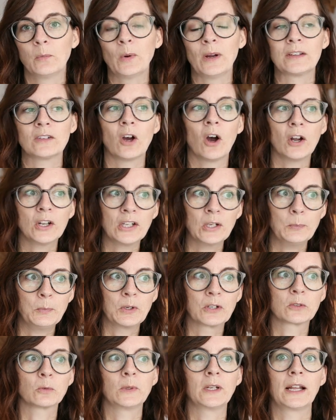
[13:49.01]
Whereas
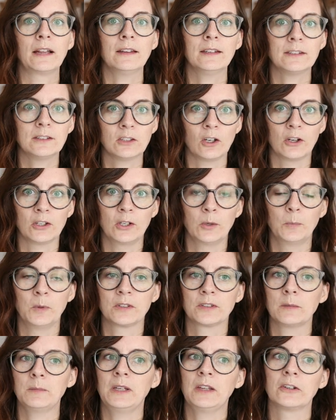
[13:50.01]
audiobooks, when I listen to
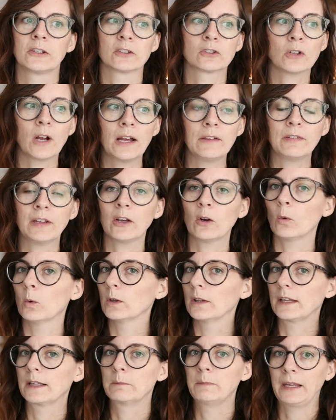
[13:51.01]
audiobooks, I'm either driving
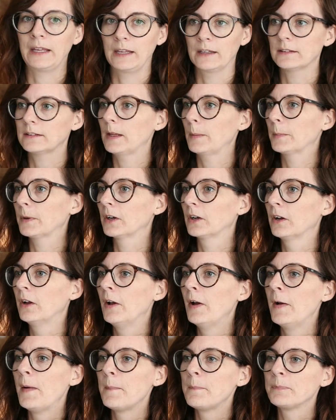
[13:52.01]
or like making supper
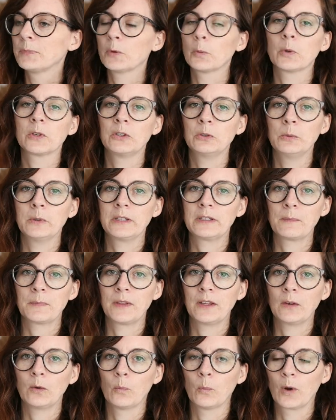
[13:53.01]
or doing
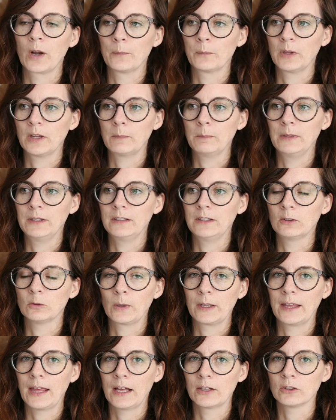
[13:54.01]
something where I'm really busy,
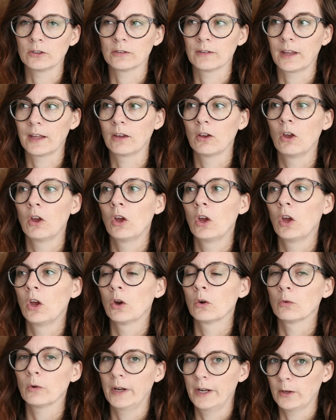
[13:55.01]
so I can't just like
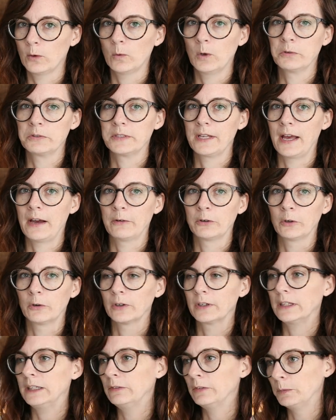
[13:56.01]
write a quote down
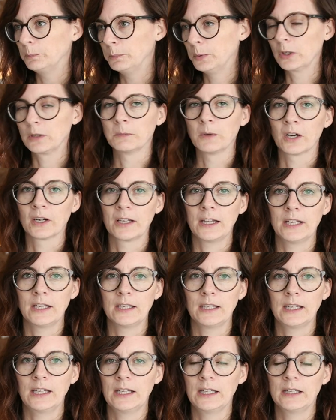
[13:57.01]
or even bookmark
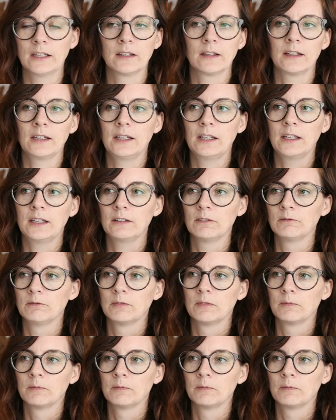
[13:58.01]
it in the